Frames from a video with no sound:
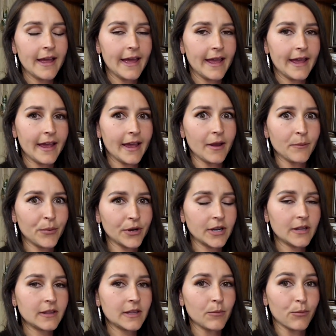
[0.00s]
and put it
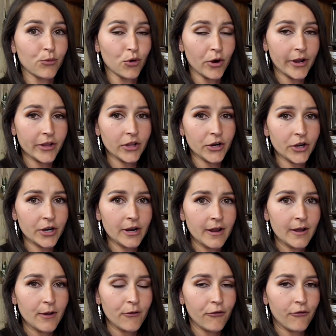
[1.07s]
in the broiler
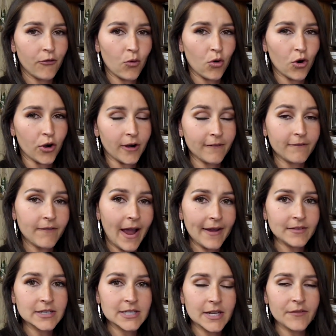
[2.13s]
for
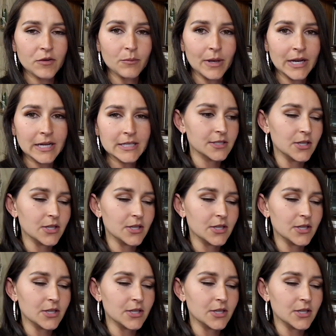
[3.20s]
5 to 7 minutes.